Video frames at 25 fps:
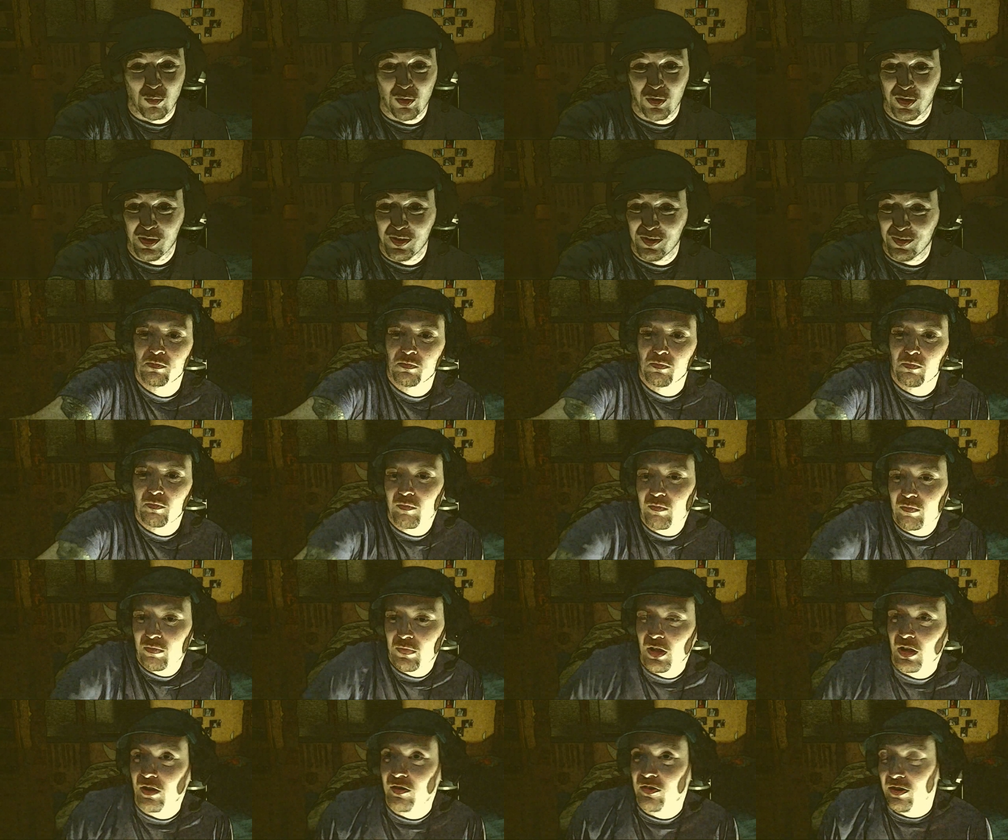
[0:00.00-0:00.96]
one is.
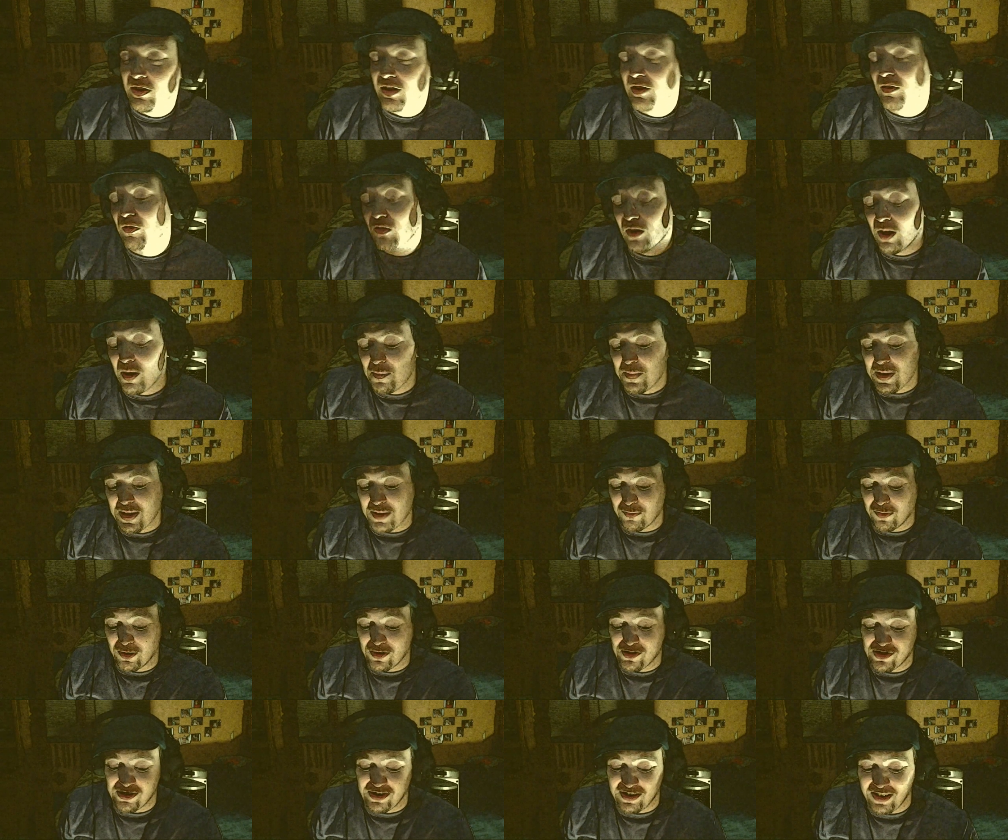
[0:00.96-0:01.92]
See, this is what I mean
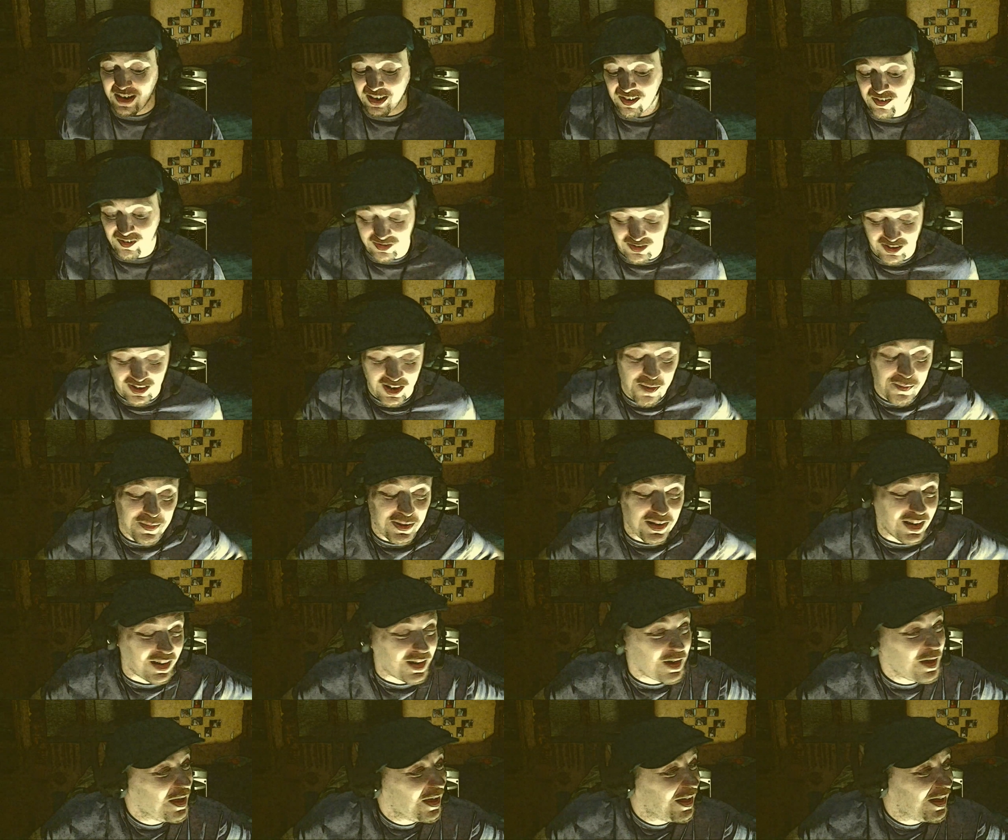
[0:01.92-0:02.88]
with Nicholson. I mean,
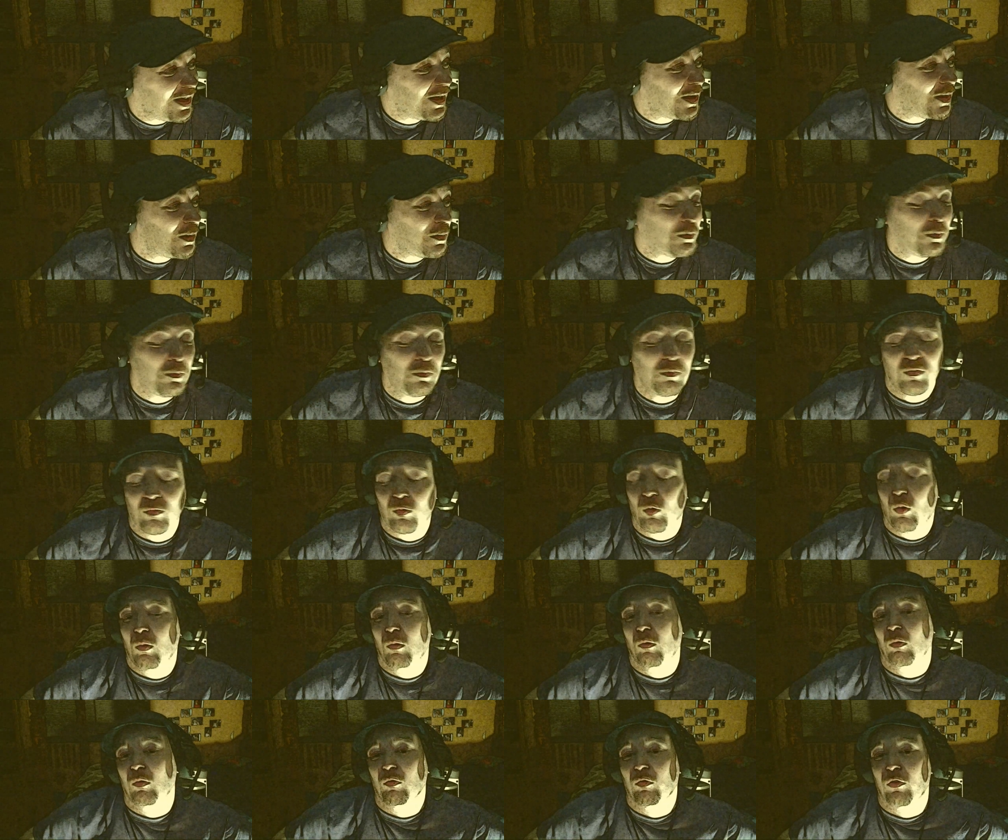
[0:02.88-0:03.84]
like,
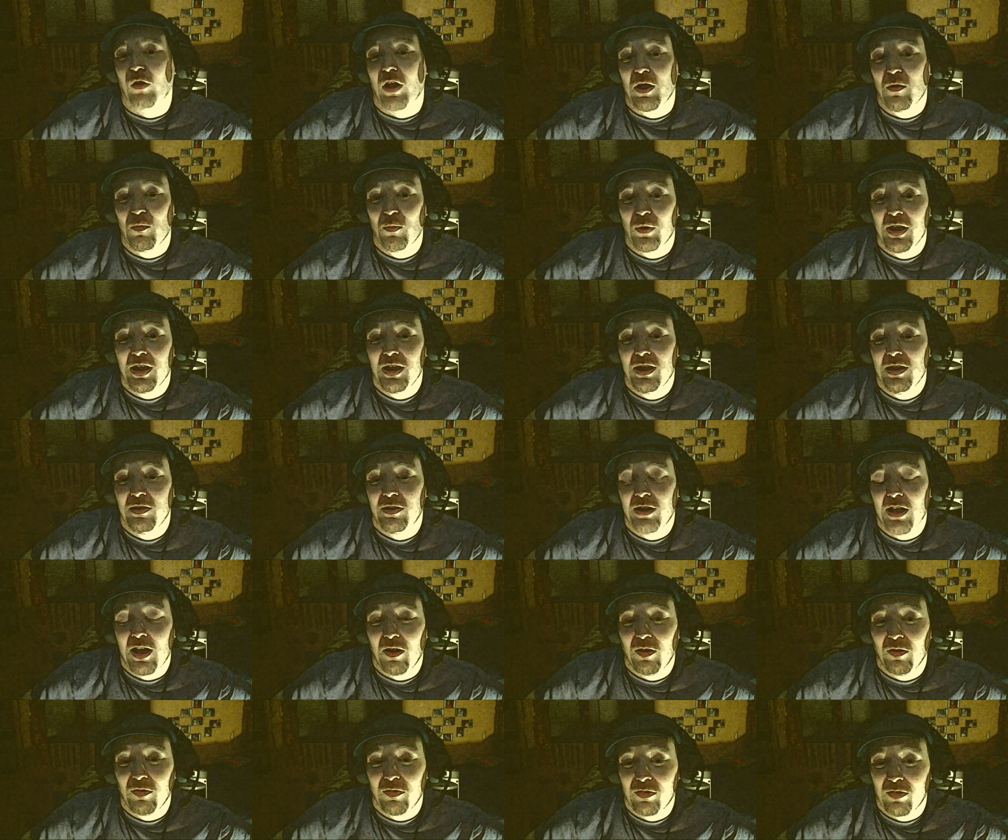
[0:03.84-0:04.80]
right when he
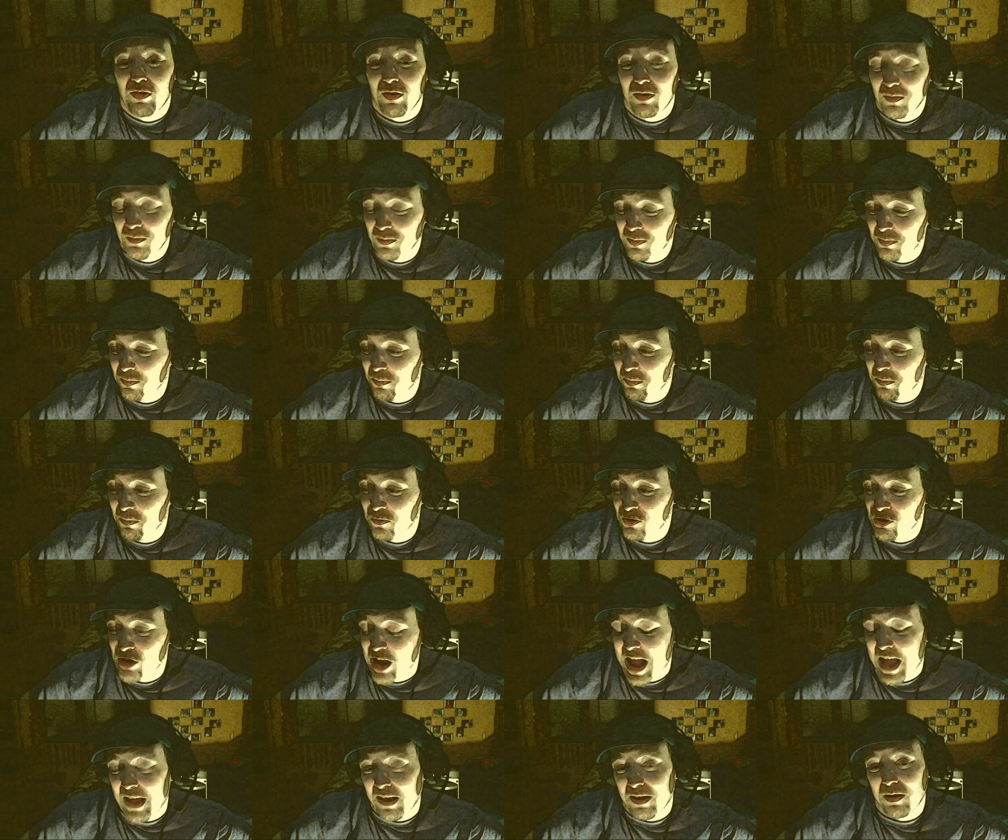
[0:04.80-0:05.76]
tells
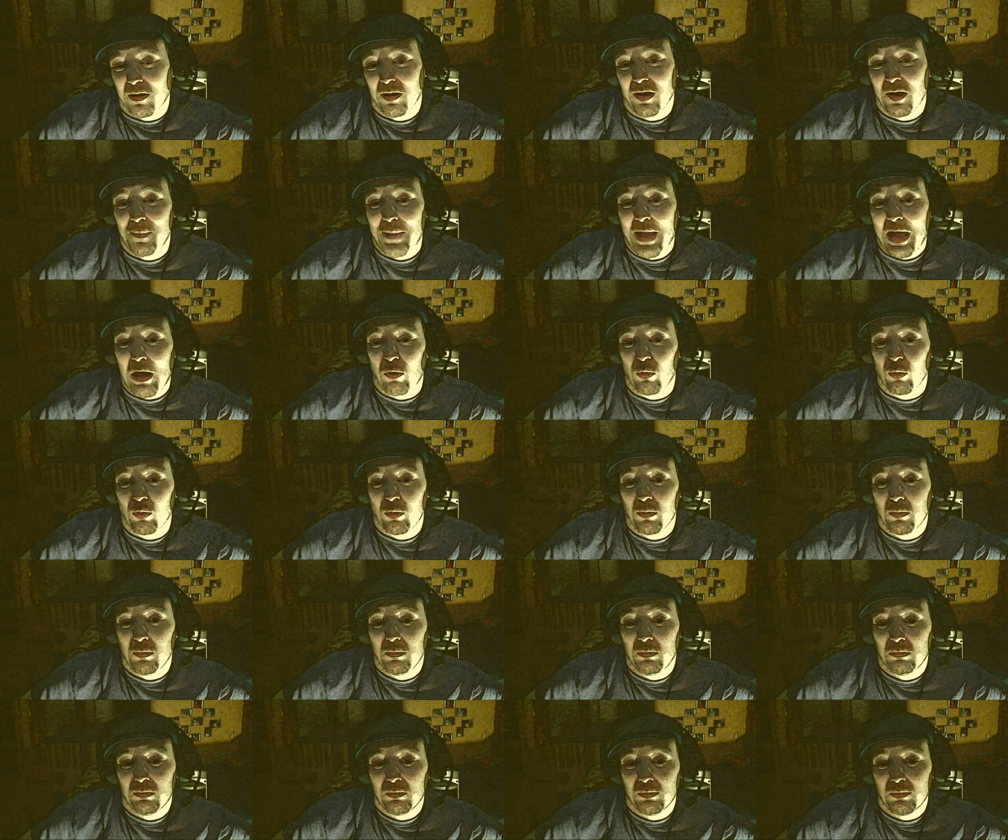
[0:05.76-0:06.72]
Jack about
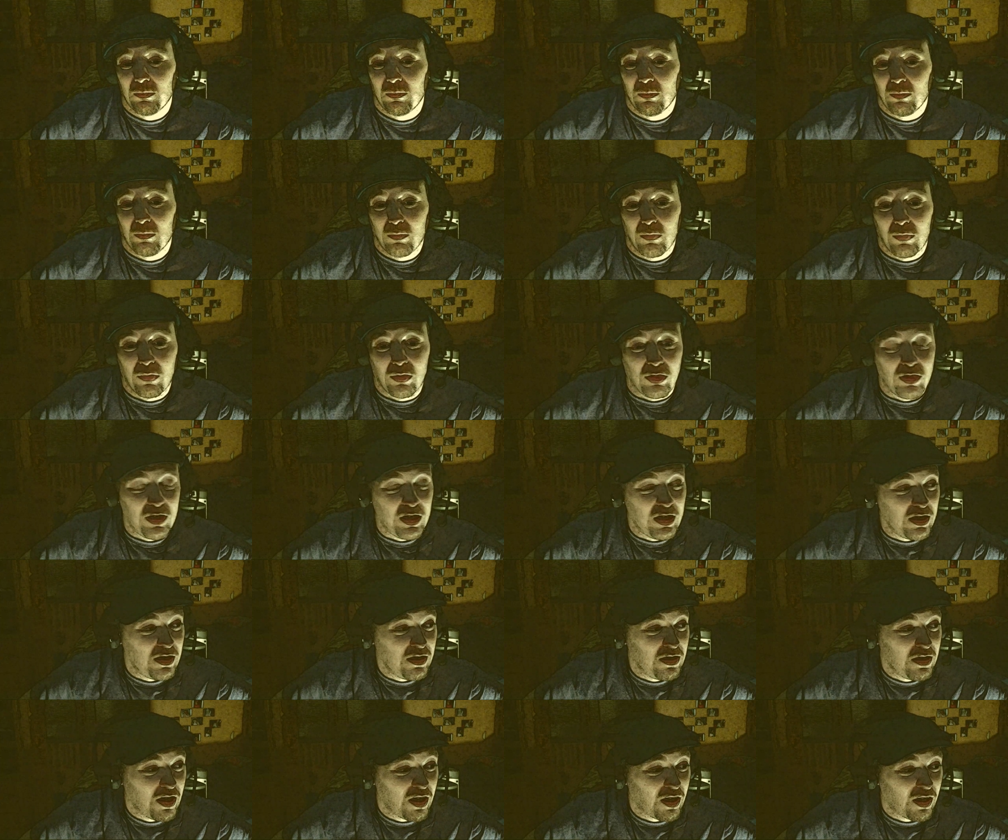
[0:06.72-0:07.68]

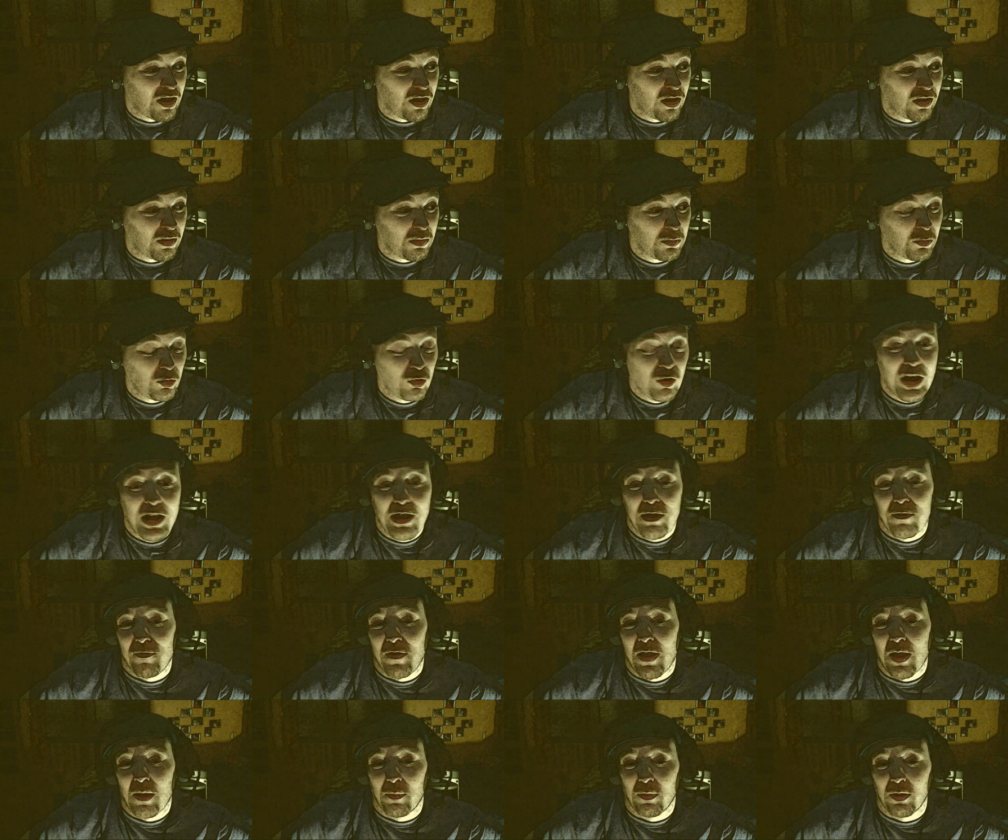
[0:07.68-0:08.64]
the Grady
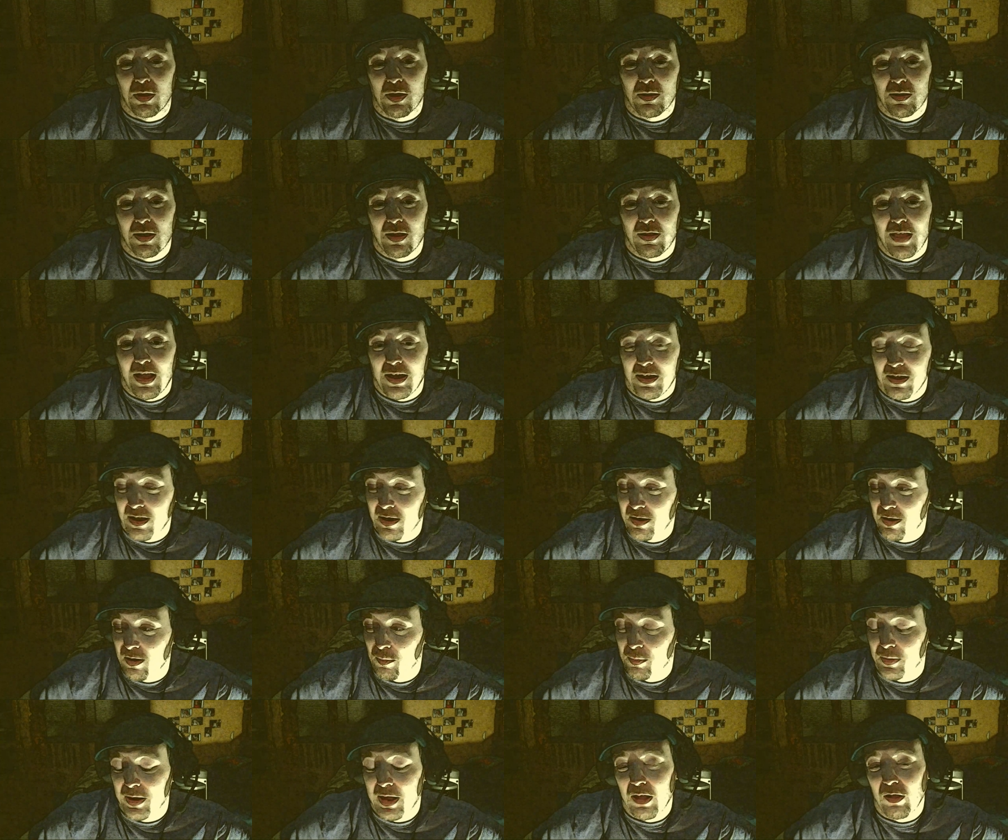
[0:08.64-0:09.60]
family and that he
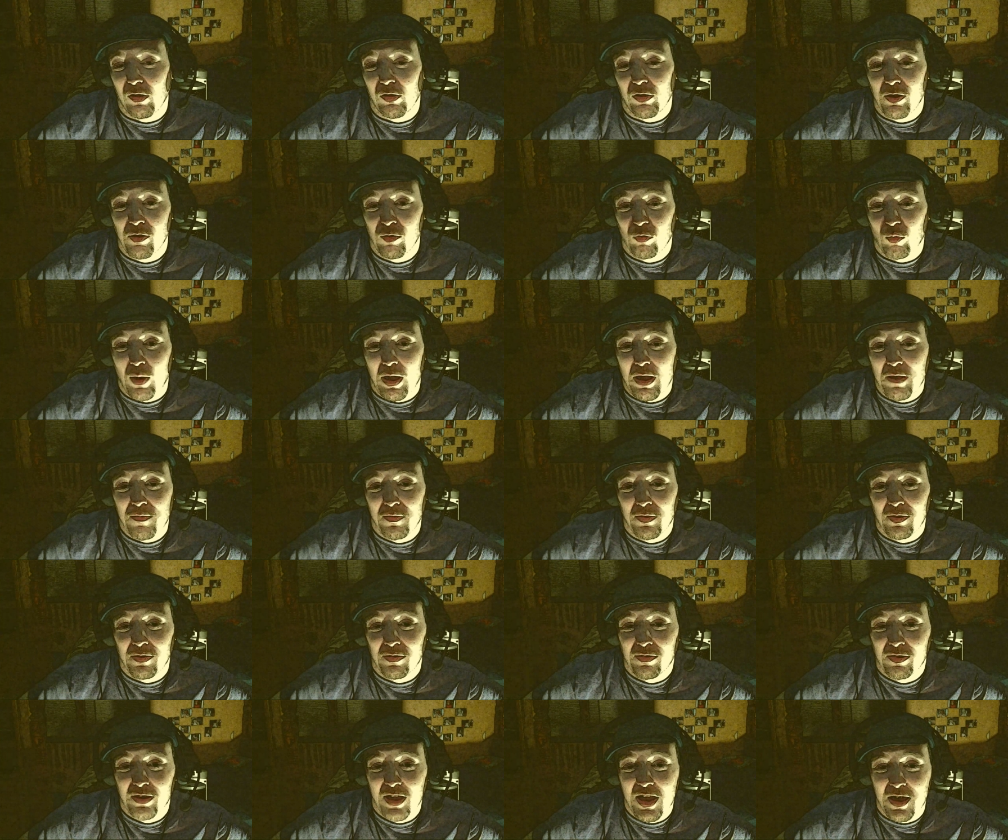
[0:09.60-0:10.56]
ended up killing his wife and
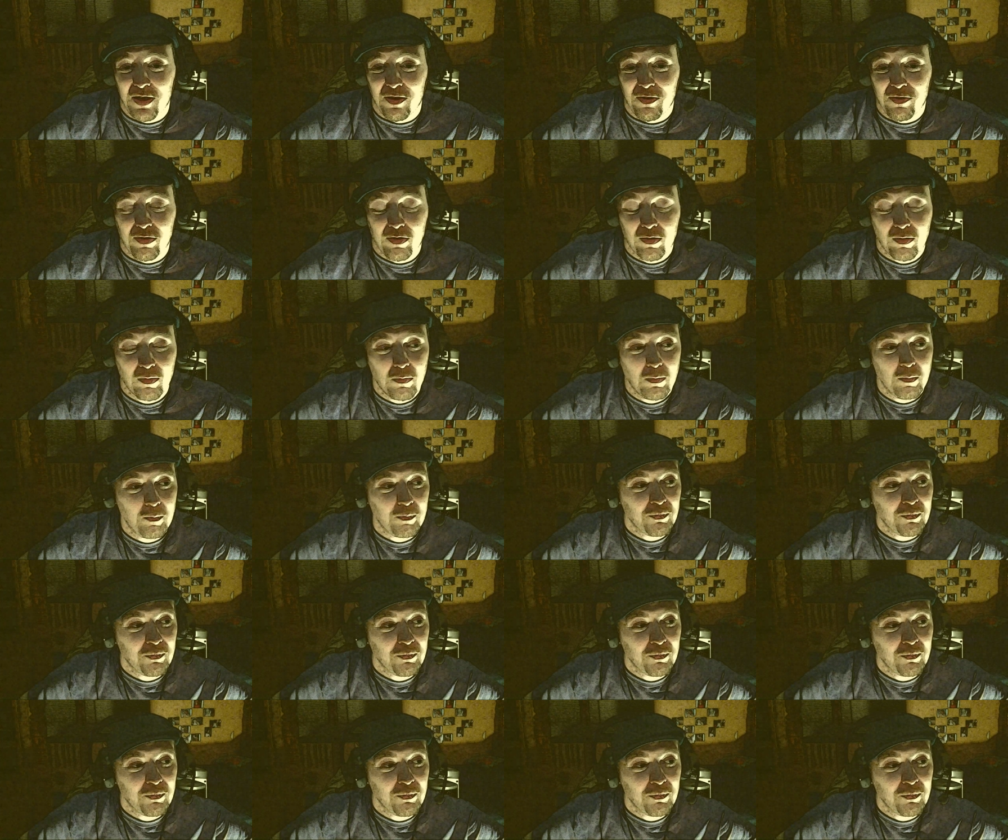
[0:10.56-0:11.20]
his kids,